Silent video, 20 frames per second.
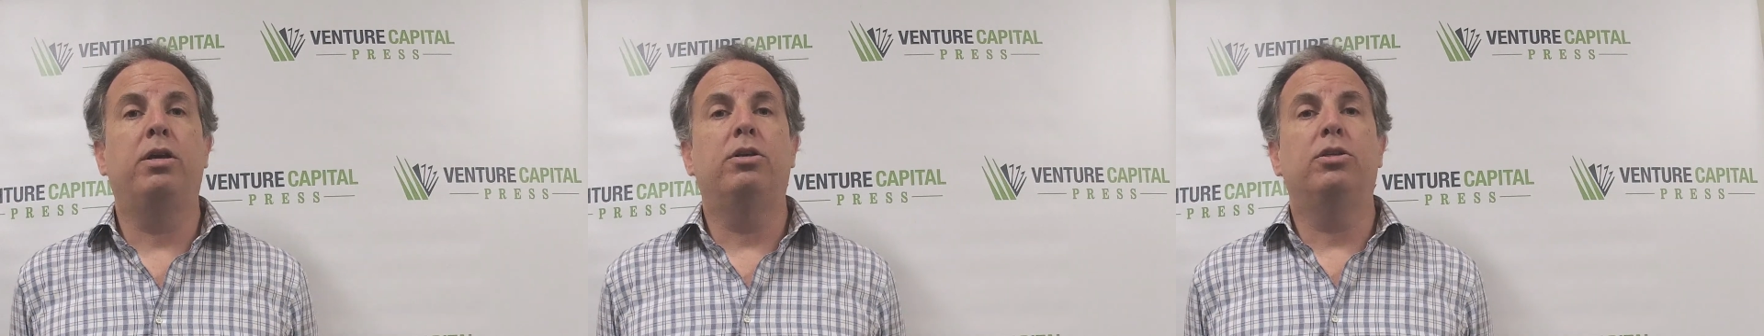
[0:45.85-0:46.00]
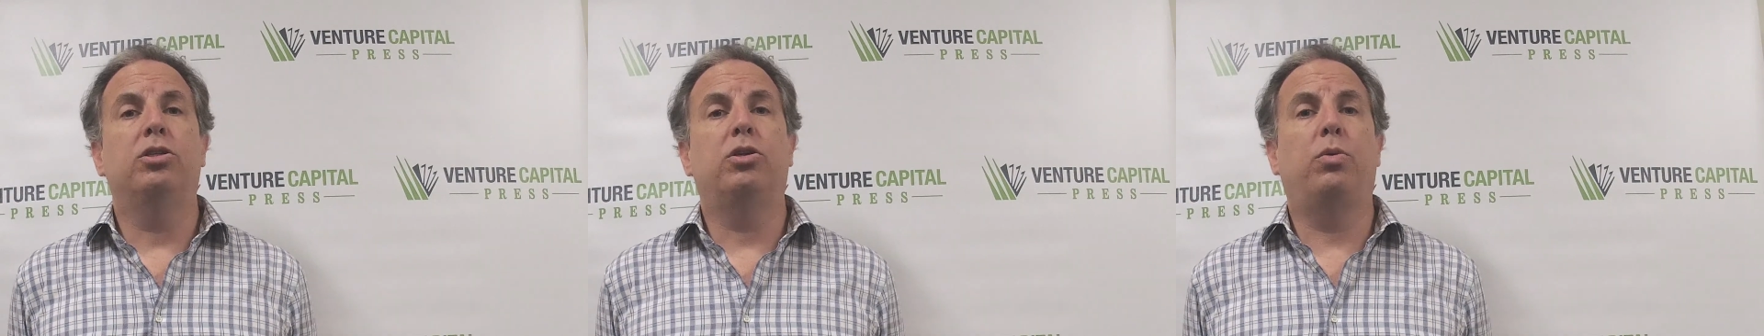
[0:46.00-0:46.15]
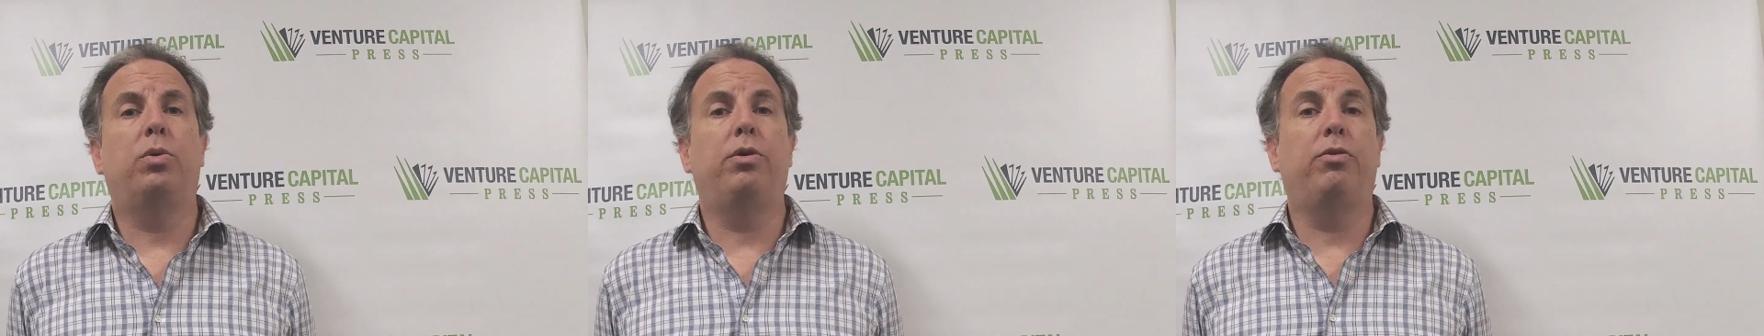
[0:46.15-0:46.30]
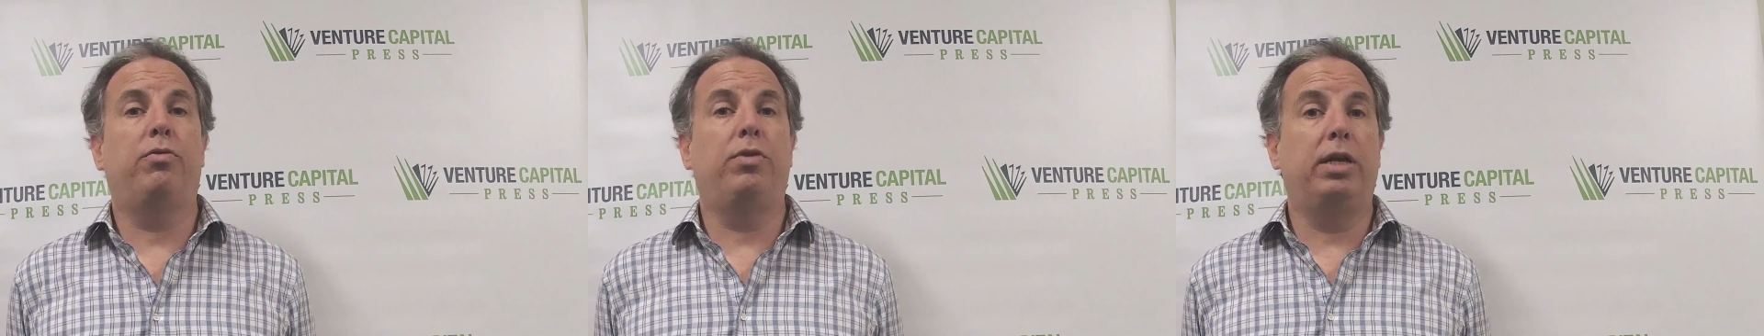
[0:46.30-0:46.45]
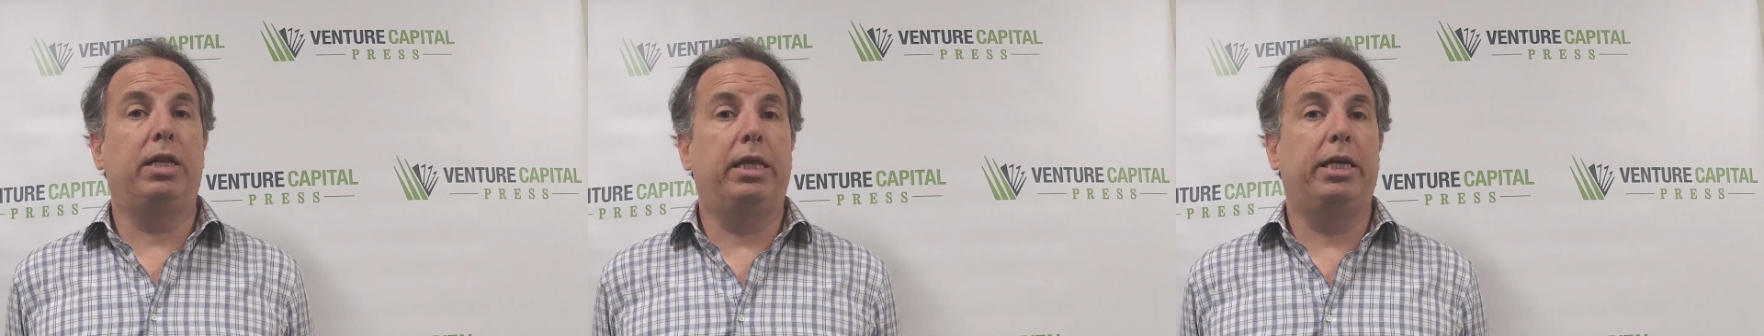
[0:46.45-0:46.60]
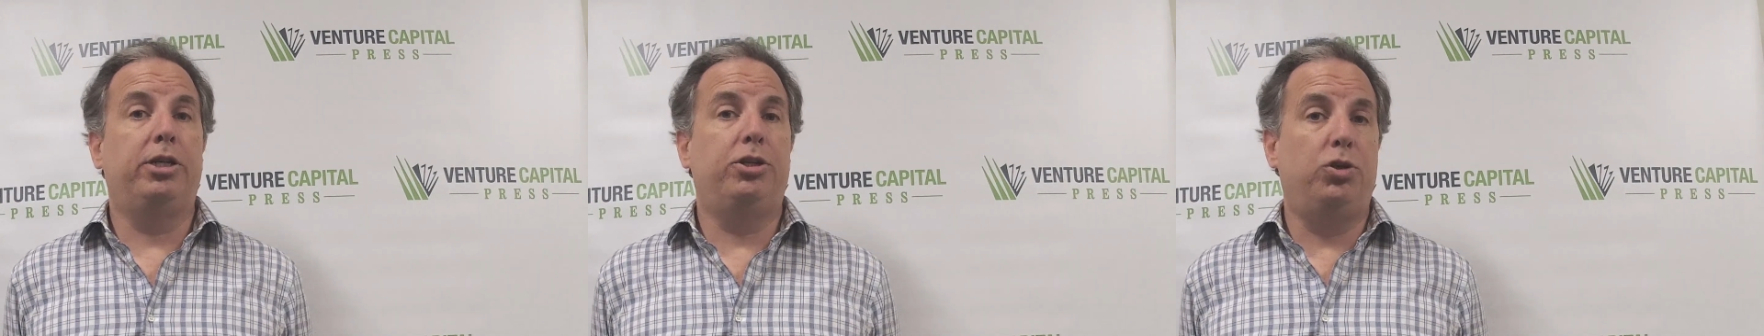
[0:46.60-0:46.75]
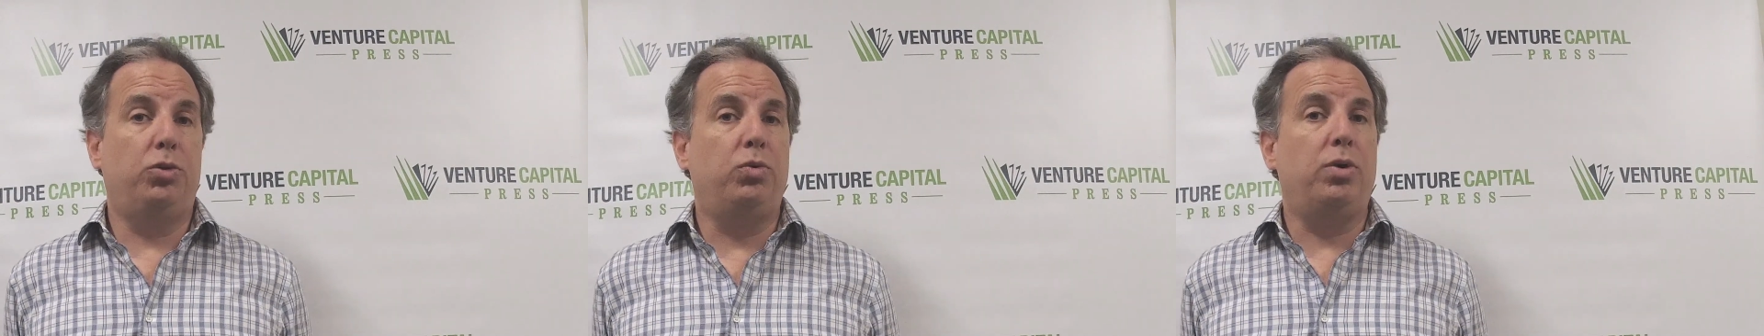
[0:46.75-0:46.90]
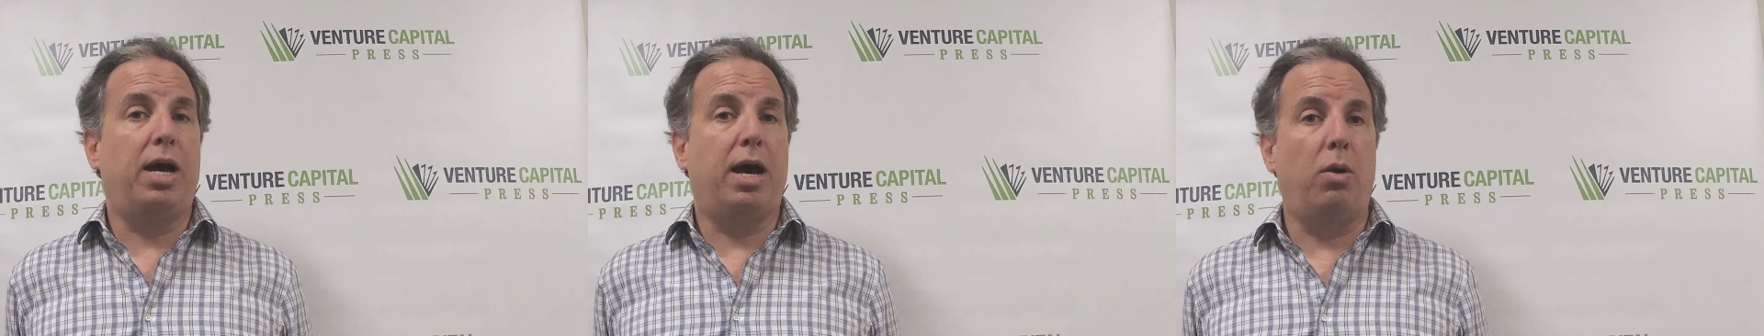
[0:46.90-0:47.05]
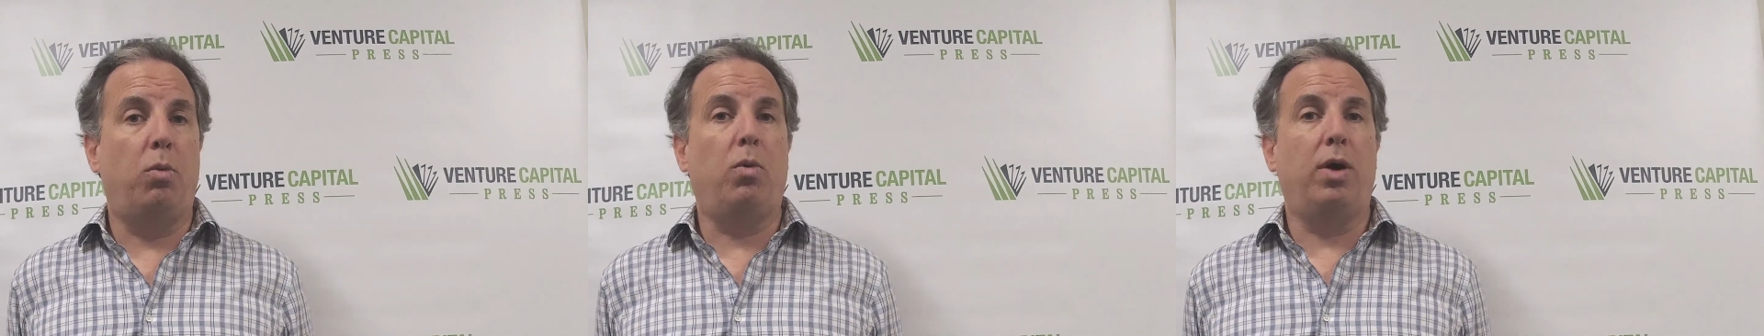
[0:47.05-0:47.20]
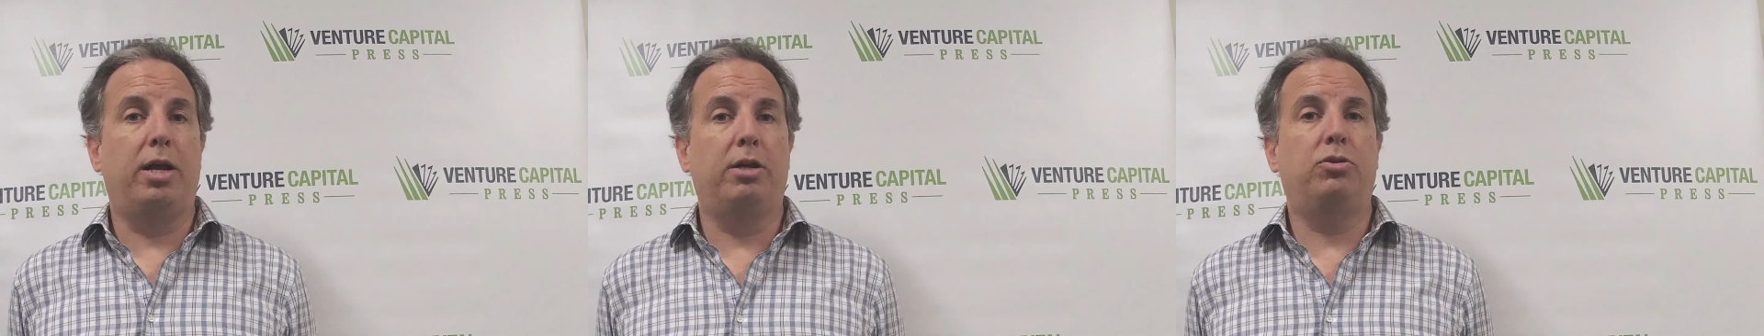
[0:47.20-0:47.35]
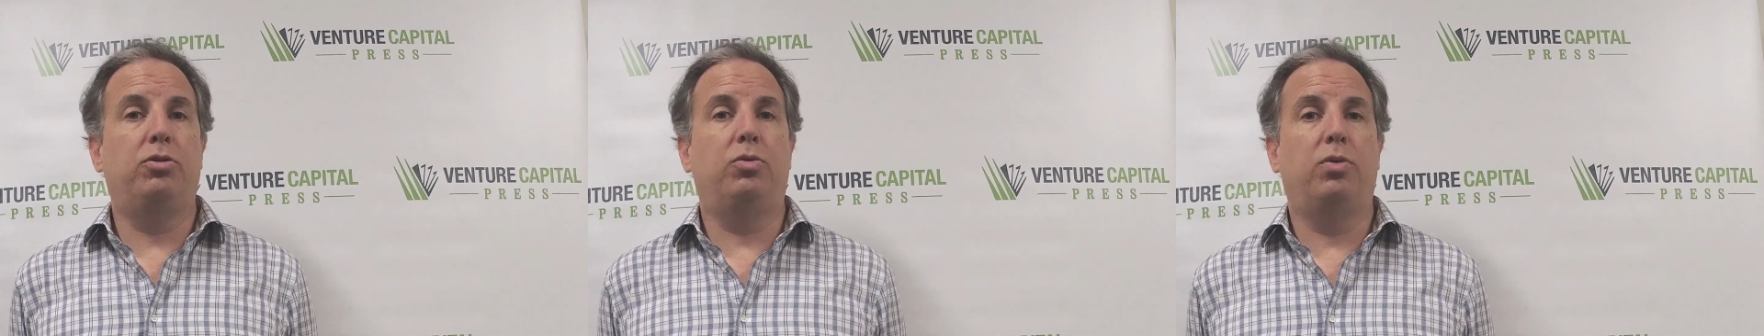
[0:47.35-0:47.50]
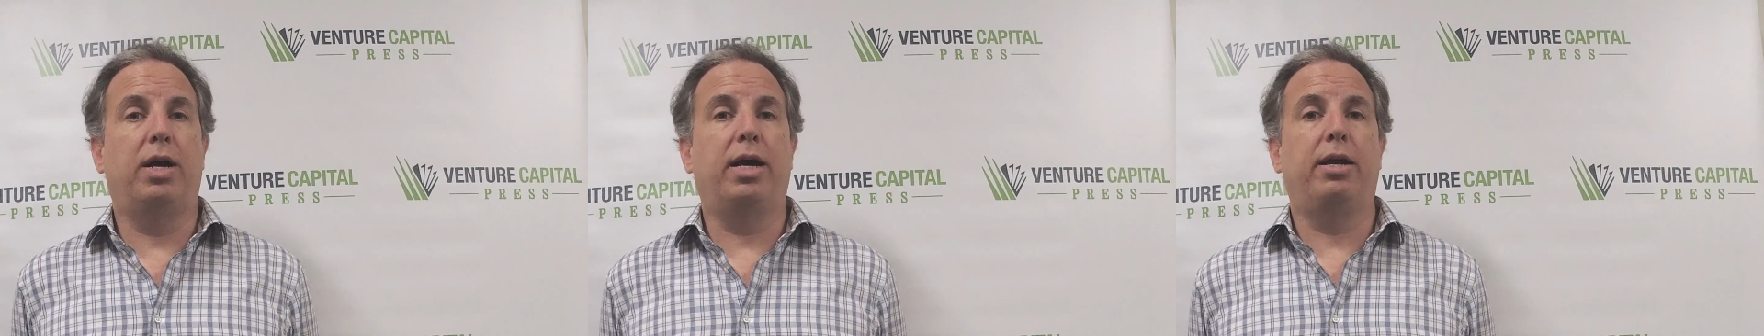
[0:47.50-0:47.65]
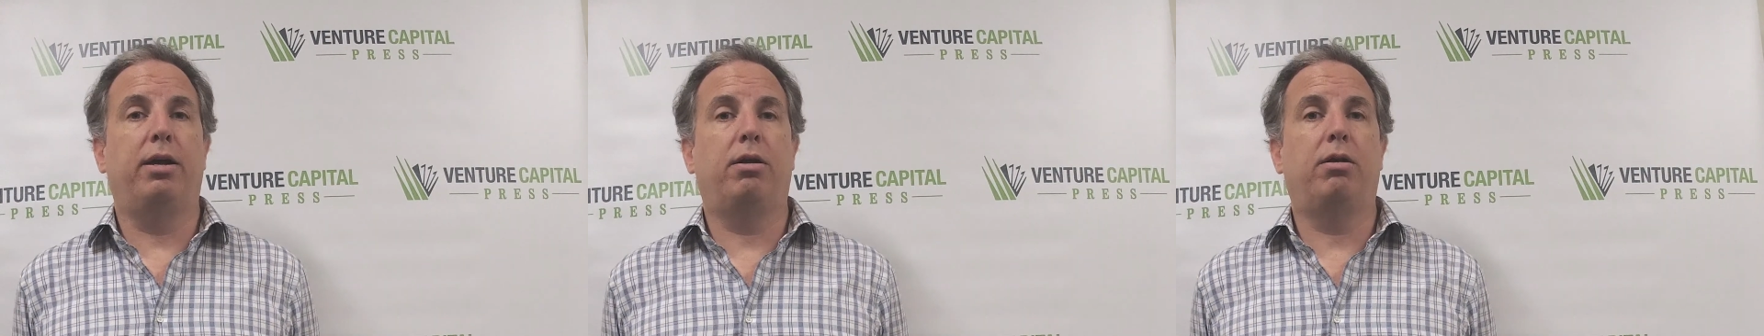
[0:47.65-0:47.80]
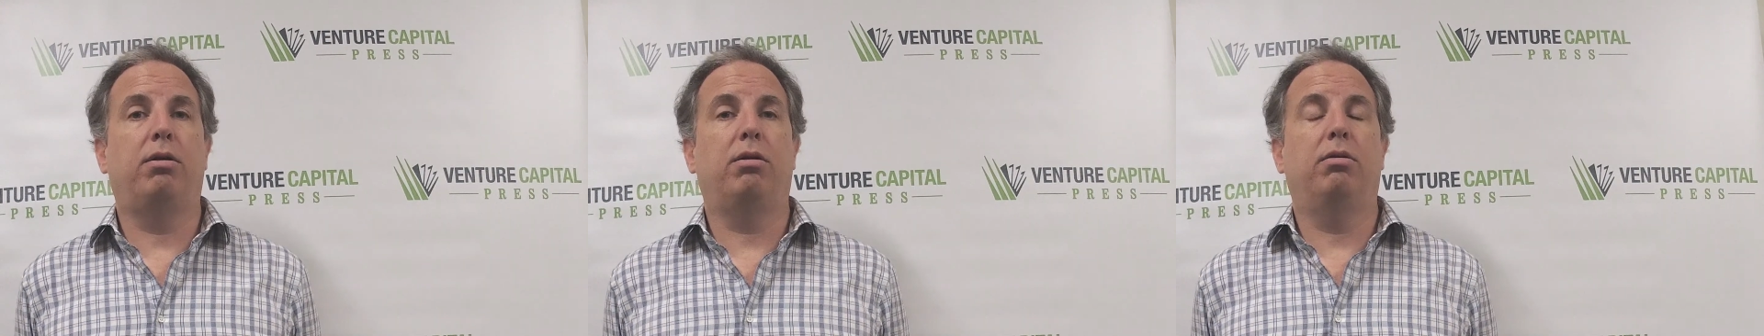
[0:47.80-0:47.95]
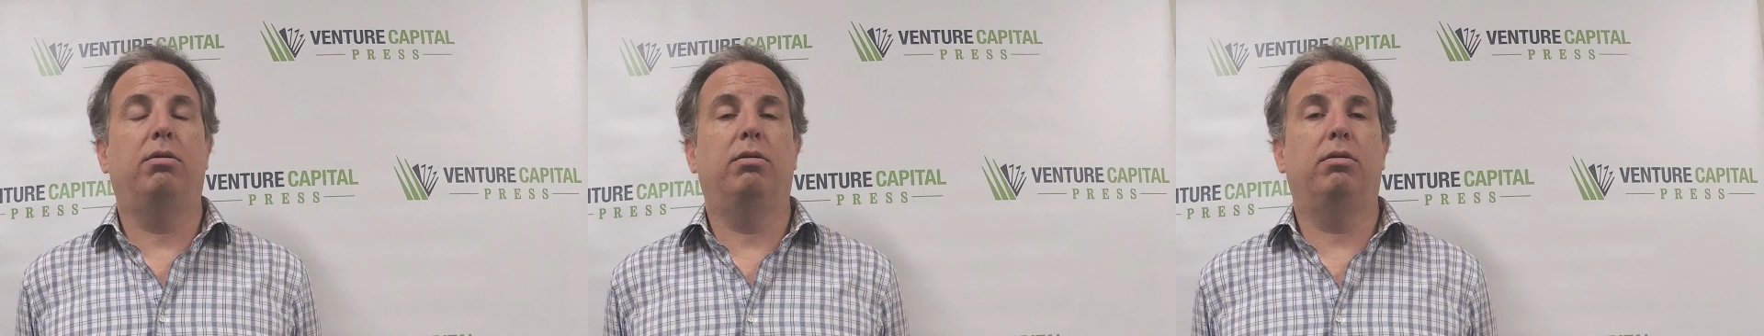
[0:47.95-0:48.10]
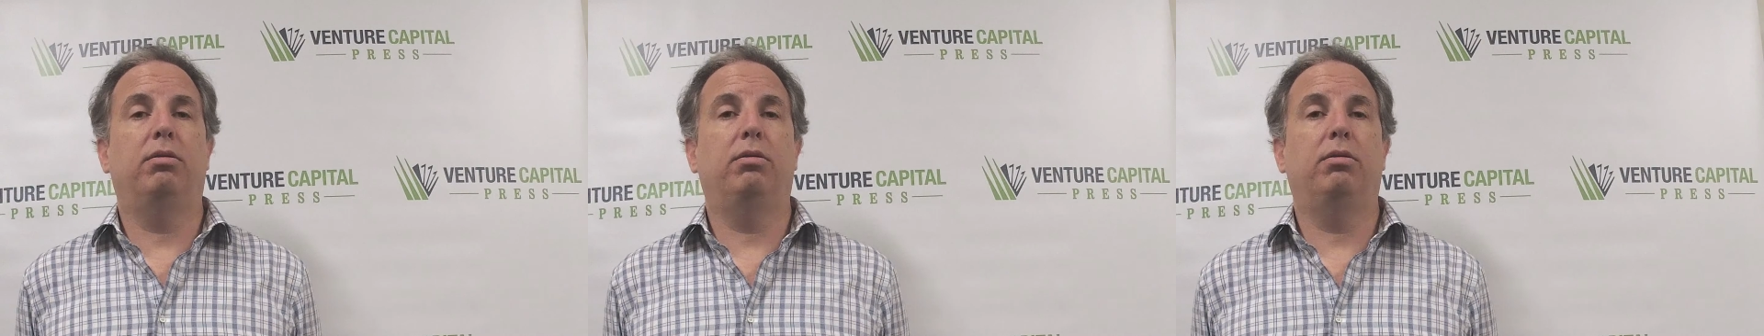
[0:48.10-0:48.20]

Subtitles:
So we really do not want to hire